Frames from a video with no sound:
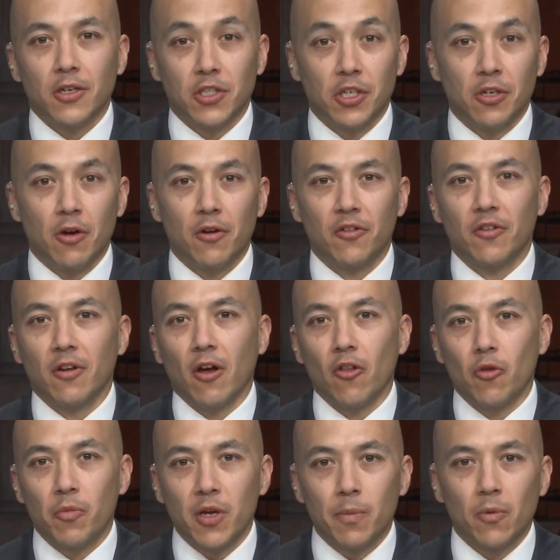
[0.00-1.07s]
she noticed that
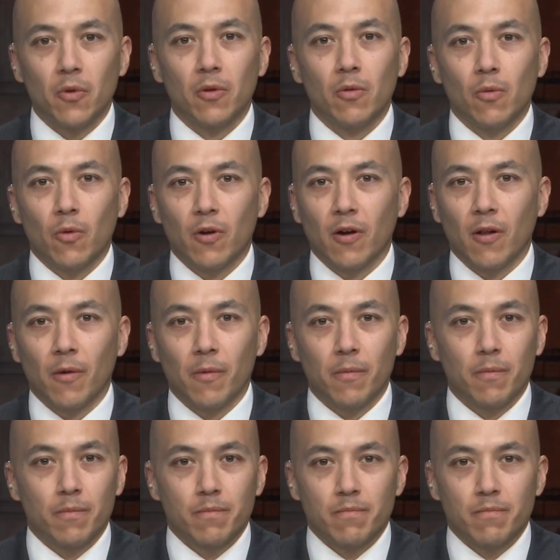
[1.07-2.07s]
other people were